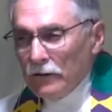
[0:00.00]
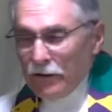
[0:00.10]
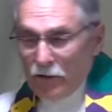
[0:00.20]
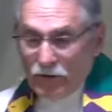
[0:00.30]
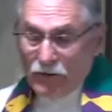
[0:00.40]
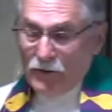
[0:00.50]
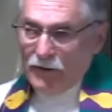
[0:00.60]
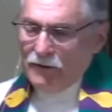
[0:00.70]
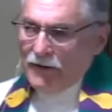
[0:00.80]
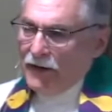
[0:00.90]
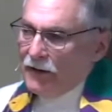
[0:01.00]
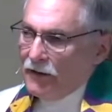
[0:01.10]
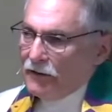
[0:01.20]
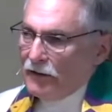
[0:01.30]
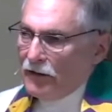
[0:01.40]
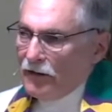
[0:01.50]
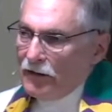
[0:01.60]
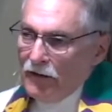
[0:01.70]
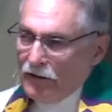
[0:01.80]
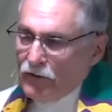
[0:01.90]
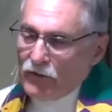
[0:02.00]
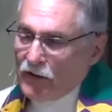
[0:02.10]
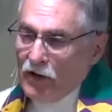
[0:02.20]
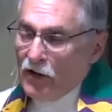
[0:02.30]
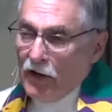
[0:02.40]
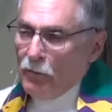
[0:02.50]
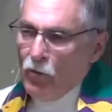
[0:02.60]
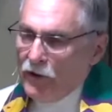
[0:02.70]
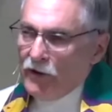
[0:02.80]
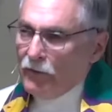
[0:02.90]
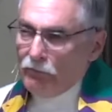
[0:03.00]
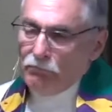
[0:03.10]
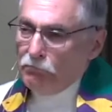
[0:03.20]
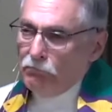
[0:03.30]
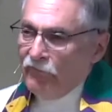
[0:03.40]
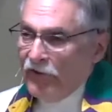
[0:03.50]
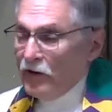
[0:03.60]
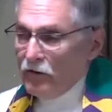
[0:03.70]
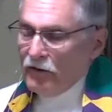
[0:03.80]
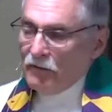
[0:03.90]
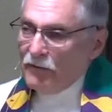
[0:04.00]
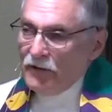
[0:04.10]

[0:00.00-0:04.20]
And I was reading that, and again, it was kind of like pointing a finger at me,